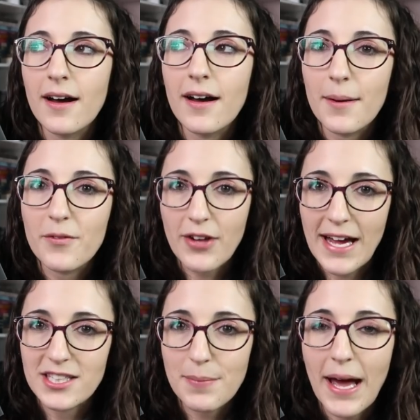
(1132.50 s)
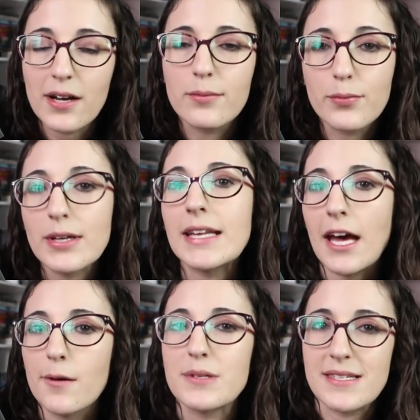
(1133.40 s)
flashback really
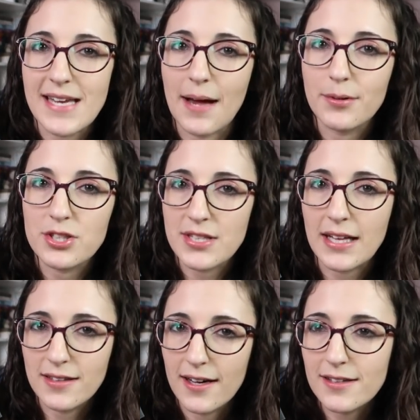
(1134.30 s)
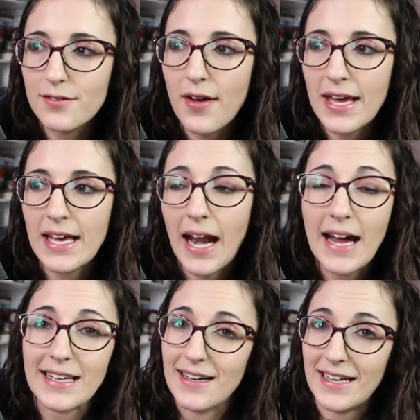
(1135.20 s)
helps establish that love, and
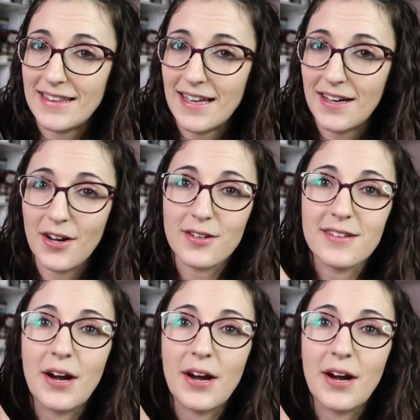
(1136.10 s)
I did not get that at all.